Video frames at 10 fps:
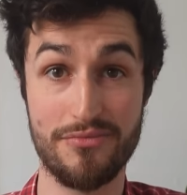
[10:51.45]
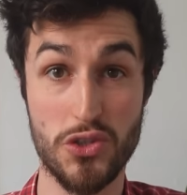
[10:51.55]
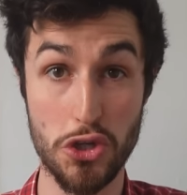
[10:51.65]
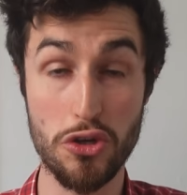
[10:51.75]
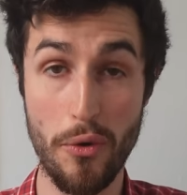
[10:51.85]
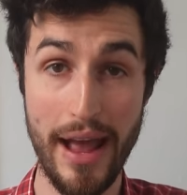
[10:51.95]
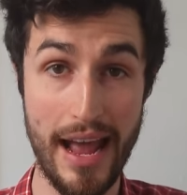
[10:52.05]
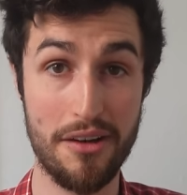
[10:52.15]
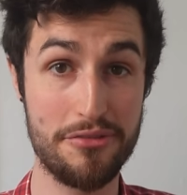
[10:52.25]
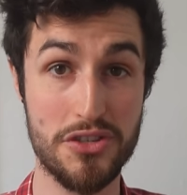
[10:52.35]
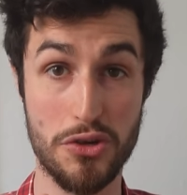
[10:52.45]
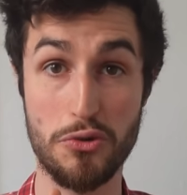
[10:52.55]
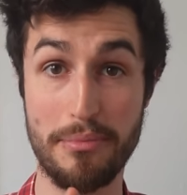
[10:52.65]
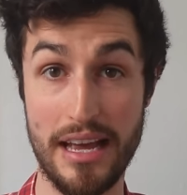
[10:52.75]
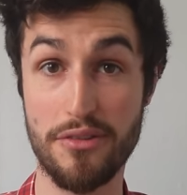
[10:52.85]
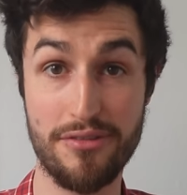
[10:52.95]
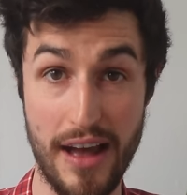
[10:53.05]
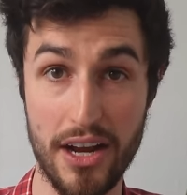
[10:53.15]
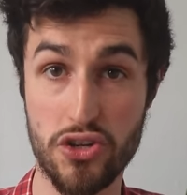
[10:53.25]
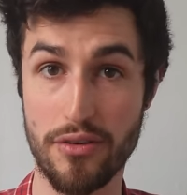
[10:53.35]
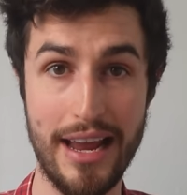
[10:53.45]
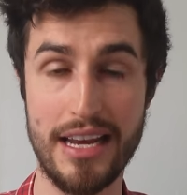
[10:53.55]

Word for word: so you don't have to manufacture